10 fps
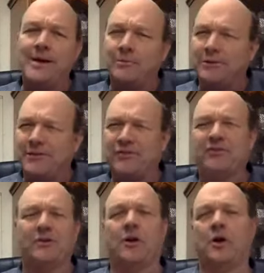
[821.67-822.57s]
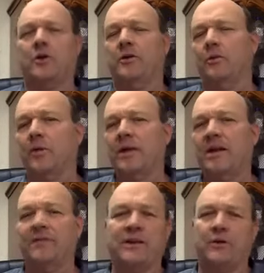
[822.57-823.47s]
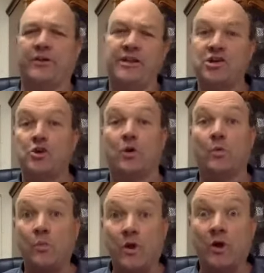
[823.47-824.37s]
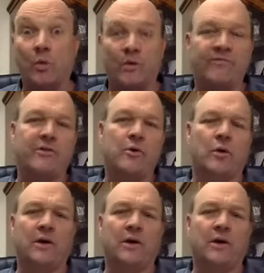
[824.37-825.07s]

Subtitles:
place that's a little harder to read if they don't think you're a real reviewer.